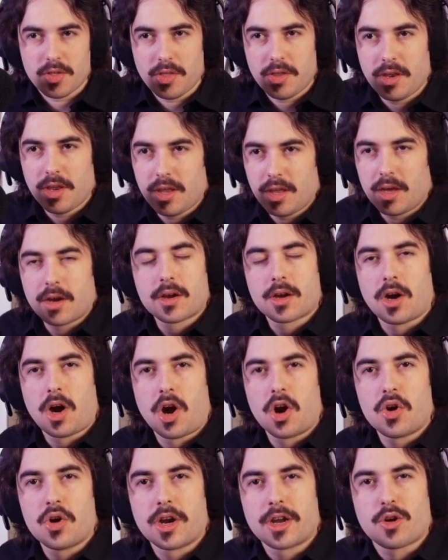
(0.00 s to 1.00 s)
A
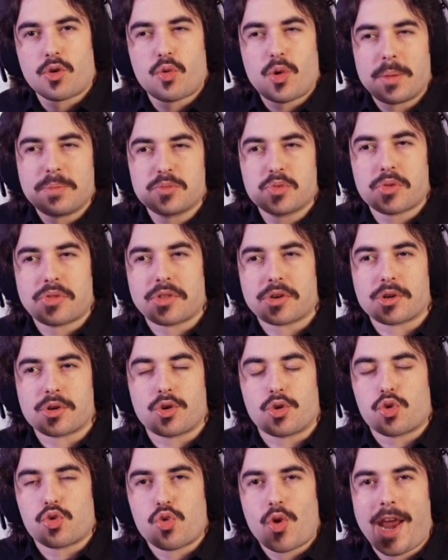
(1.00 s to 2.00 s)
car equipped with a
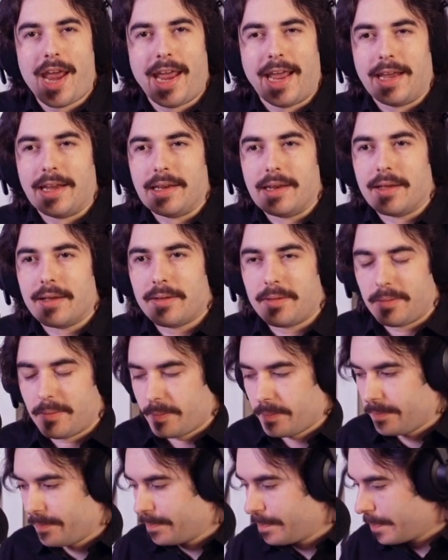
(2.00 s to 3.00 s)
crane.
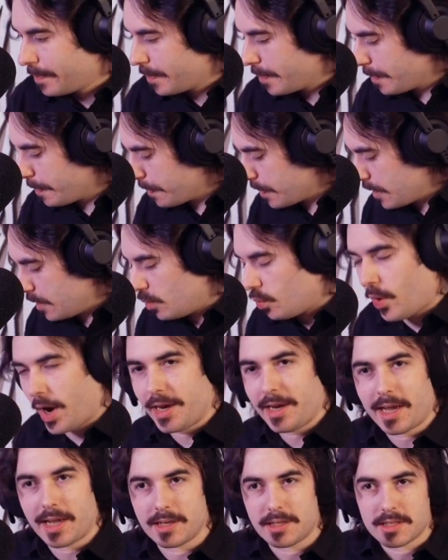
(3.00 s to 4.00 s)
Why
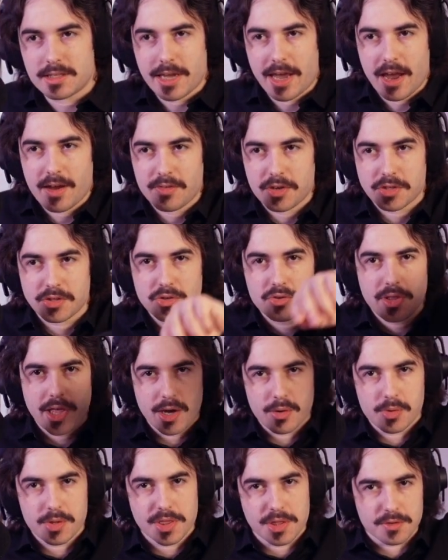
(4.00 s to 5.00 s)
not just have it do
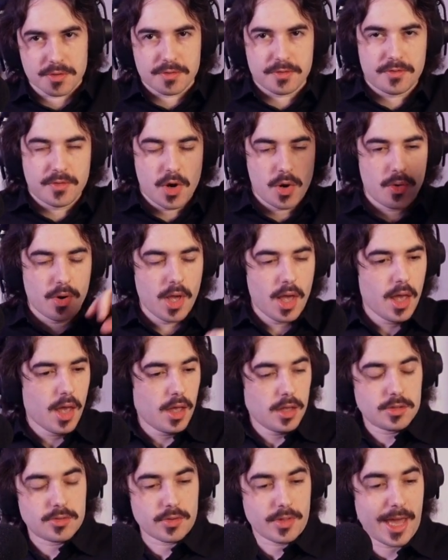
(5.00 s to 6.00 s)
that with the food?
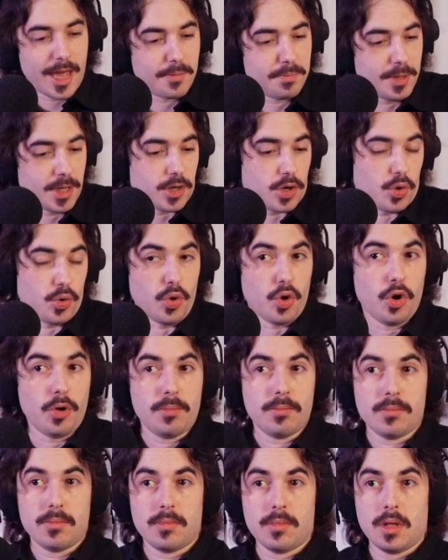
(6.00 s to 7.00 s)
So that'd be
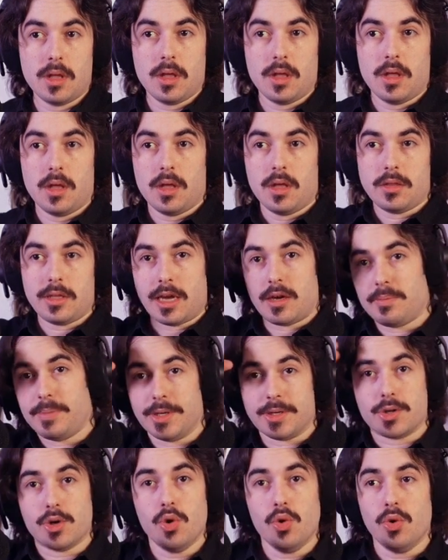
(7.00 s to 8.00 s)
cool. That would
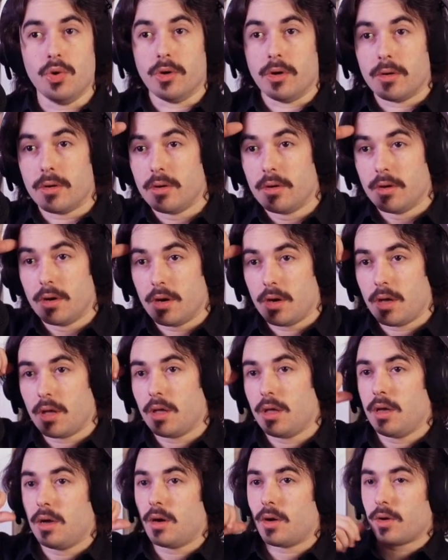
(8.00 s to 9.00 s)
be cool.
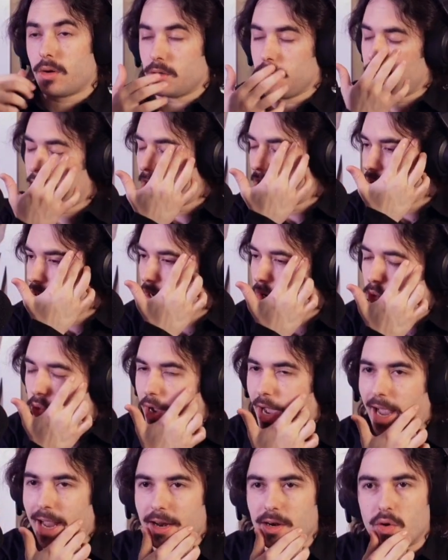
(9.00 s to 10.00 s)
You know, a
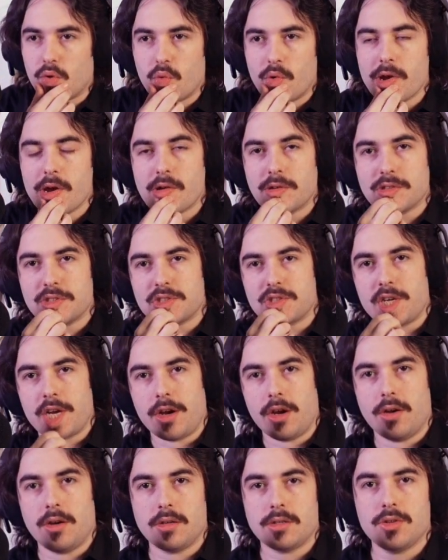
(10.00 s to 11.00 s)
guy in a
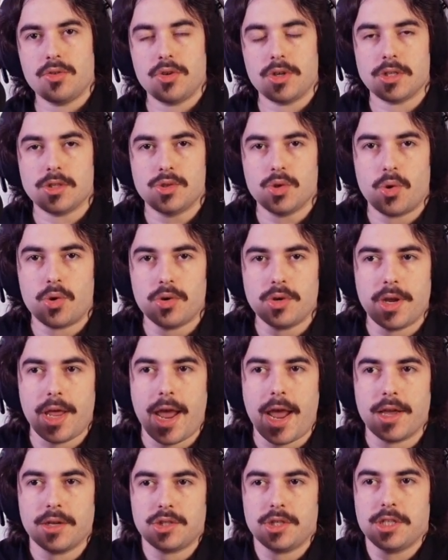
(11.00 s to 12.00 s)
wheelchair doing
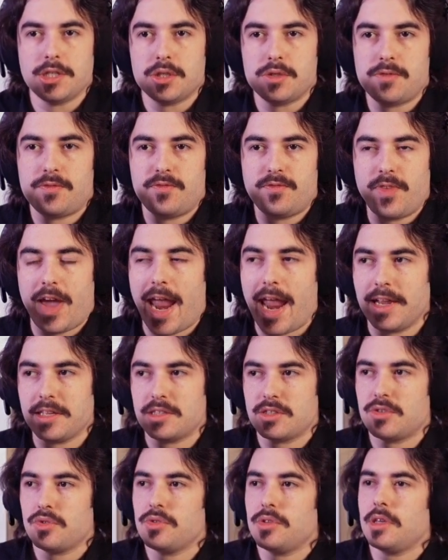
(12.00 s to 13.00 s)
DoorDash and he's
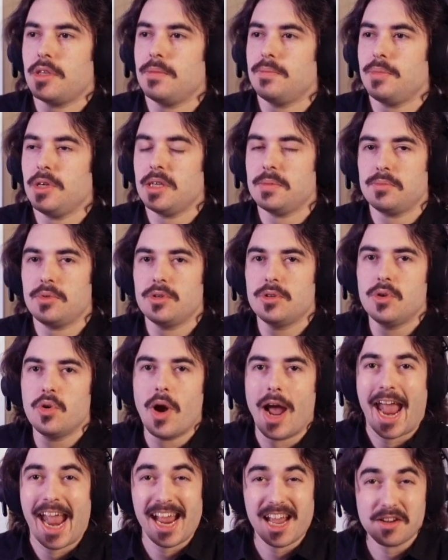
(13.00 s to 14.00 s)
faster than people who
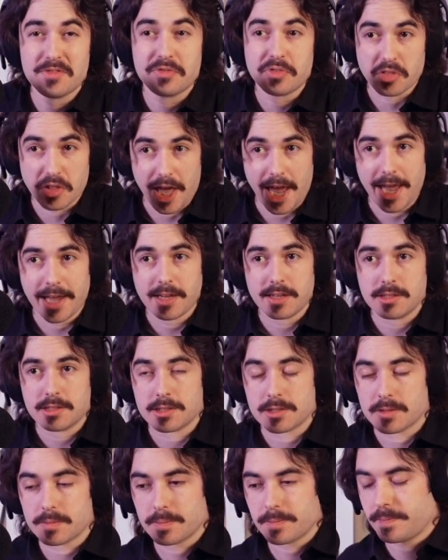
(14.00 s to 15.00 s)
have legs.